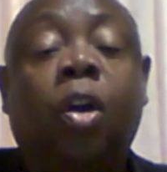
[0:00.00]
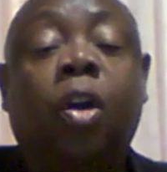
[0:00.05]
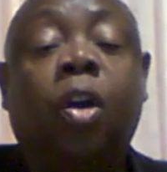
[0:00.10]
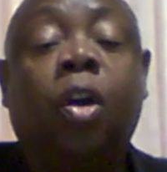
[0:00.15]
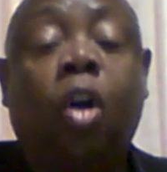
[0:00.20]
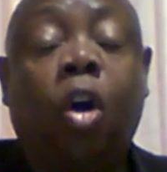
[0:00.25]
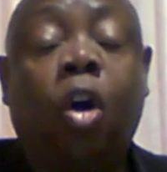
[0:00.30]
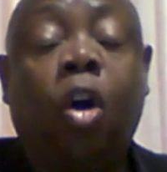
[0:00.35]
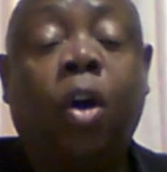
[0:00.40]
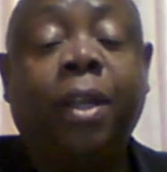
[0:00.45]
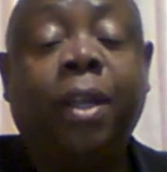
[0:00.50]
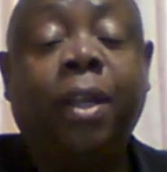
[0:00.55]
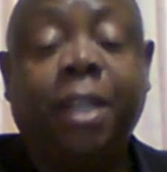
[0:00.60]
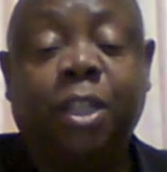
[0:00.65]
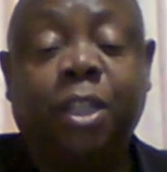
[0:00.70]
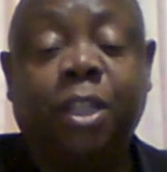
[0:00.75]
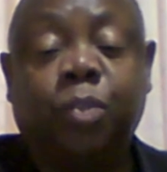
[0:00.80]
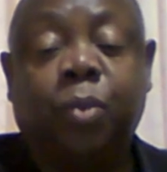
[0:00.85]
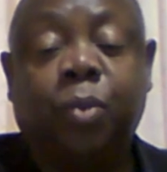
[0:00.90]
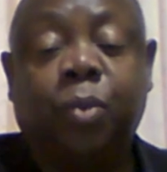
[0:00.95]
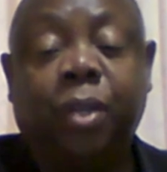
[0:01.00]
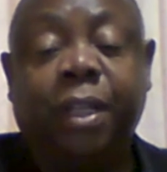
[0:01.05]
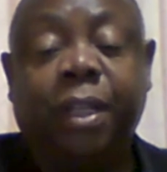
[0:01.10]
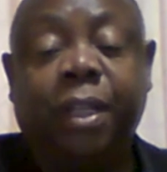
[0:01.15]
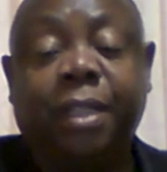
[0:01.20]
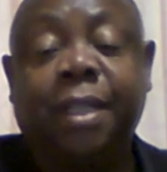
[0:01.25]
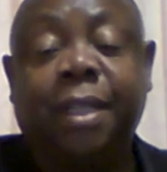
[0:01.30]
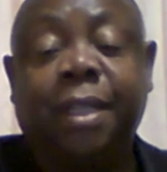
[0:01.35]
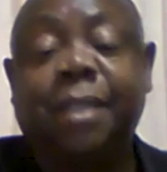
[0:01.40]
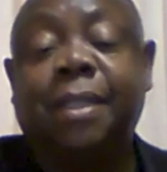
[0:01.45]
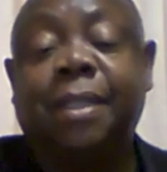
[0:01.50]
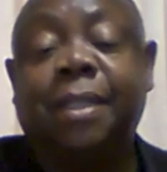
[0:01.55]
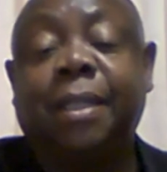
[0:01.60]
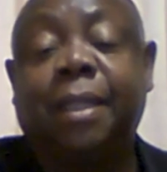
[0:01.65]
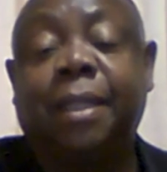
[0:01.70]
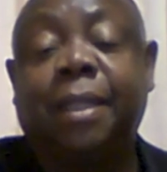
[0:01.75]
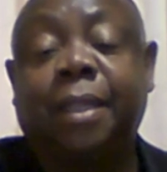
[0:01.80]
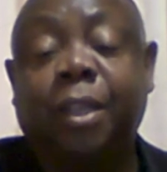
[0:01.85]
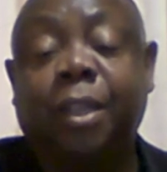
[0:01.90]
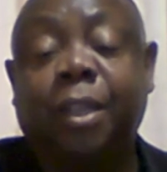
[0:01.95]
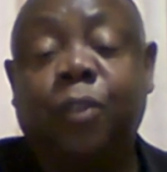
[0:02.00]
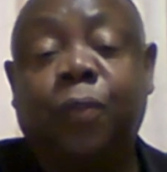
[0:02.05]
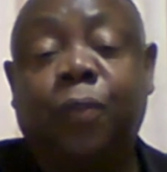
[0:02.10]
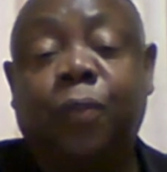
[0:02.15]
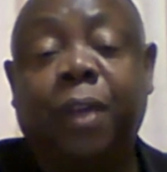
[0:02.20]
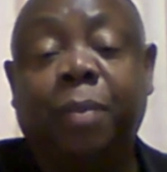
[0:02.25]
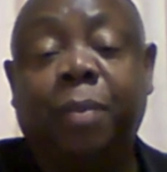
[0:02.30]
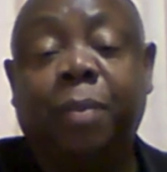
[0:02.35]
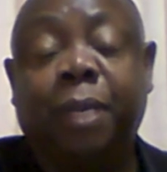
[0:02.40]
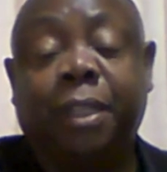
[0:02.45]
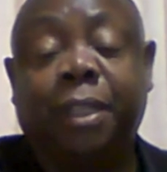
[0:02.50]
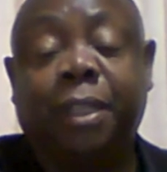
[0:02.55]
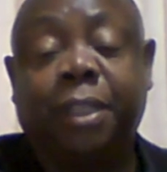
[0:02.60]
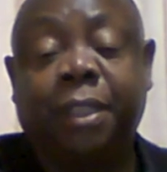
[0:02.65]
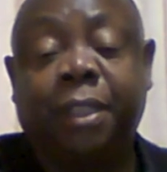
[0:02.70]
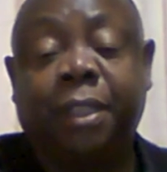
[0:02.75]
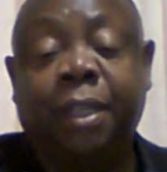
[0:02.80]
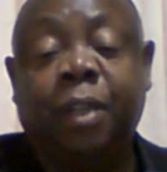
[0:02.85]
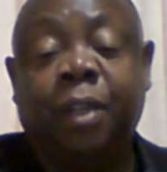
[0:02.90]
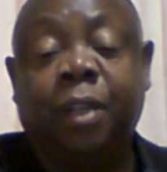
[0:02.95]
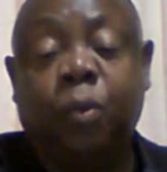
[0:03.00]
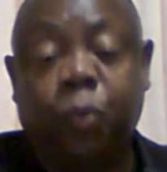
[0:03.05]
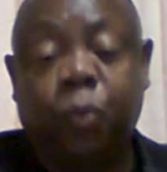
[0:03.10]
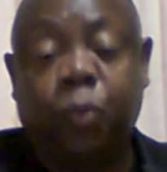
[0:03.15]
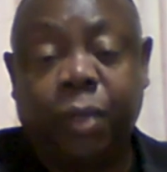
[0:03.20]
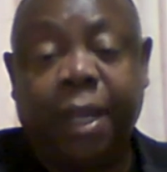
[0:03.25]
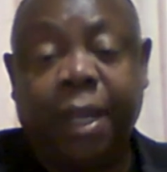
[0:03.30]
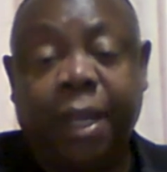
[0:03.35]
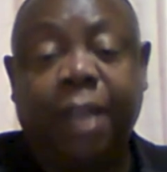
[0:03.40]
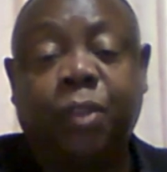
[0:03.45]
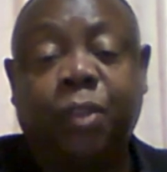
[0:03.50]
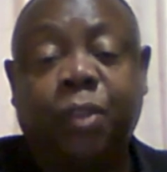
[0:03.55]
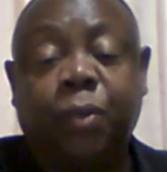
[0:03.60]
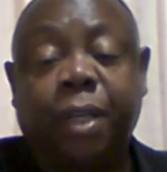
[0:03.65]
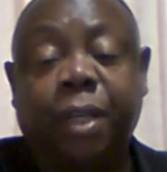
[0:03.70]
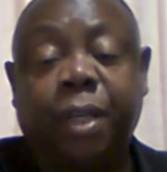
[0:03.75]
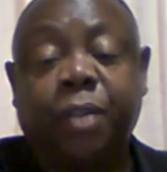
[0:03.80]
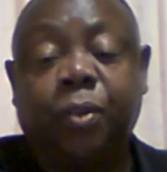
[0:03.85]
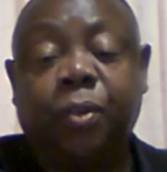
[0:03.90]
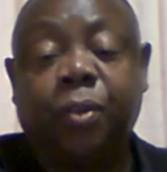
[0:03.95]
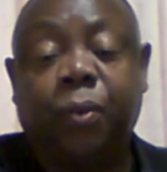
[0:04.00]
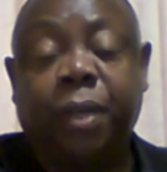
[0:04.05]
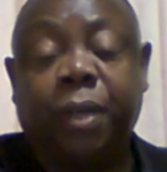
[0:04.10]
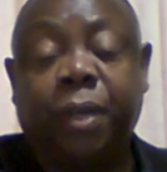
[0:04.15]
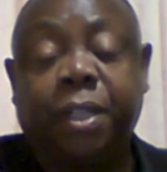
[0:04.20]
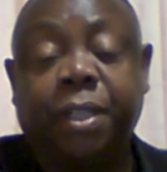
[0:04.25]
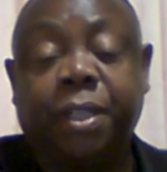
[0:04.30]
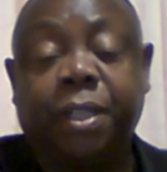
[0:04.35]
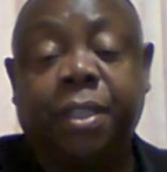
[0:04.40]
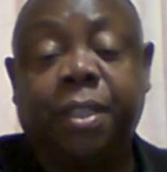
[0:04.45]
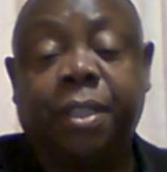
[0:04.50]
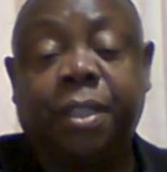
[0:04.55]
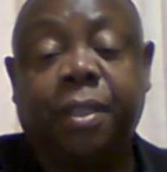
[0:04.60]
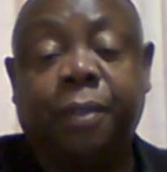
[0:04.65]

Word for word: All in small letters. Thank you very much. Would like to get your questions.